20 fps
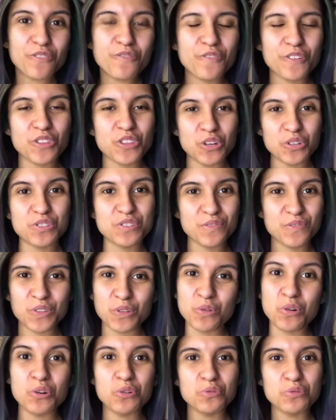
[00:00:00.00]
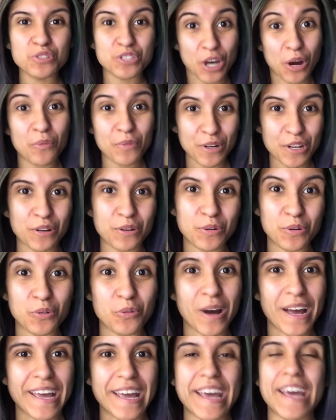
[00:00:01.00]
For those of you who don't know
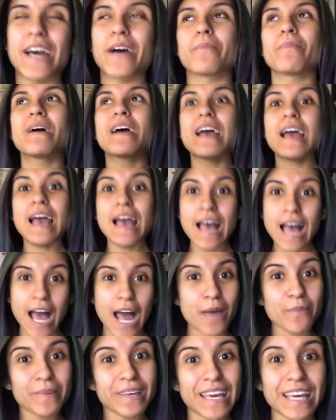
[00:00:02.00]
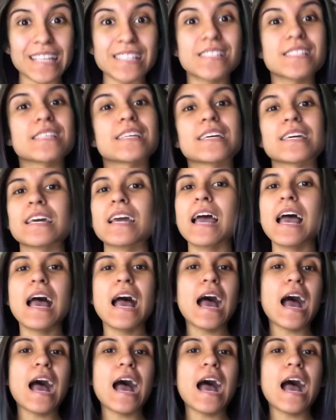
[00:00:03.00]
who I am, I'm Casey.